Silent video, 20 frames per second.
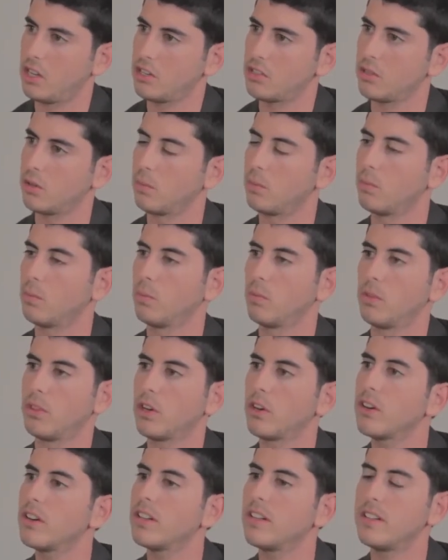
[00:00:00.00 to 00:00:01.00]
So
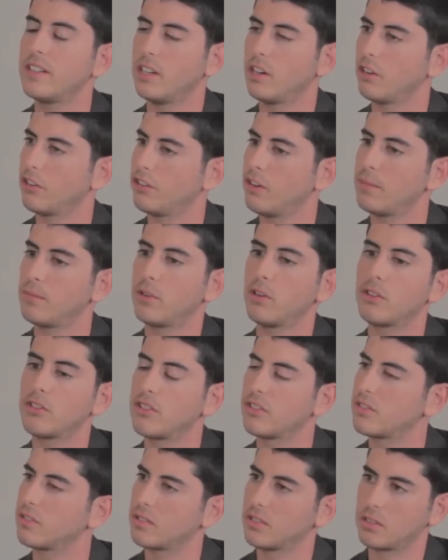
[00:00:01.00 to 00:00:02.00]
they're in the dealership, you're
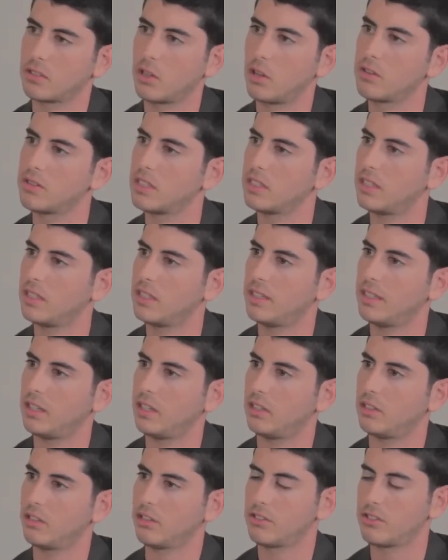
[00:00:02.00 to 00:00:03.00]
just closing the
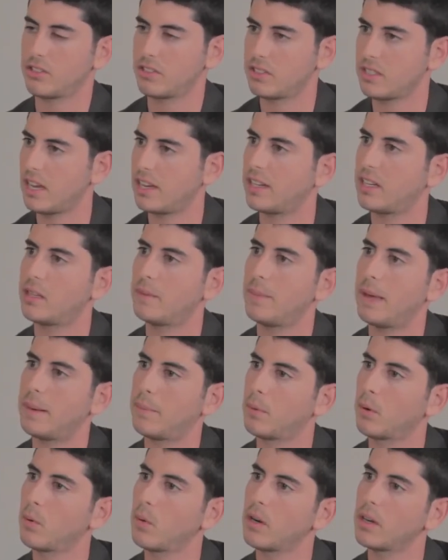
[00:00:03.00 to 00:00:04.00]
deal. You're just signing the
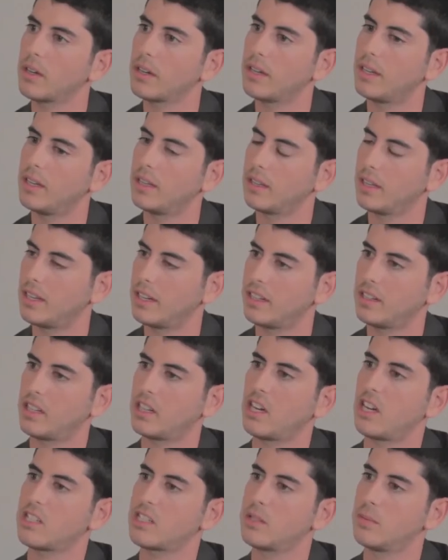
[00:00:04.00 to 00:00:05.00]
paperwork and letting the
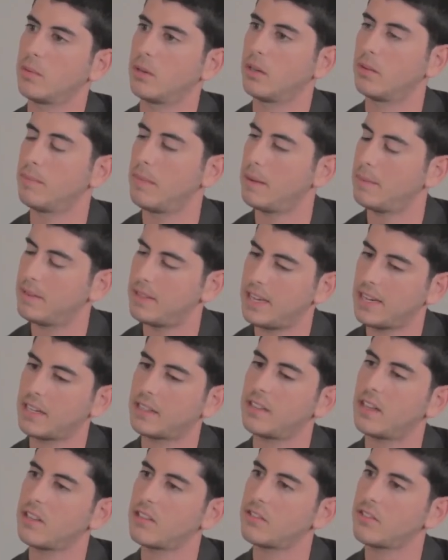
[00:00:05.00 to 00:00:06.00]
customer maybe take
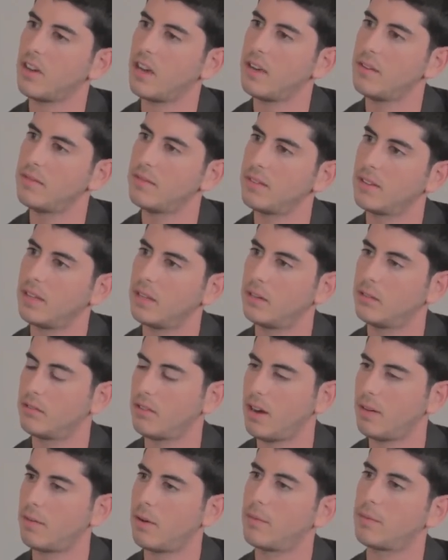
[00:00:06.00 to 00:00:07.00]
a test drive and
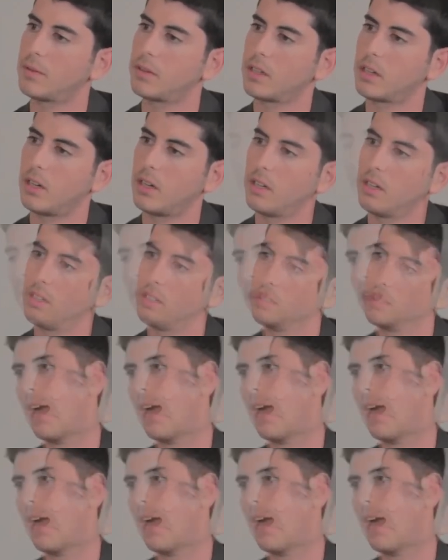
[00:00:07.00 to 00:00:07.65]
drive off with the car.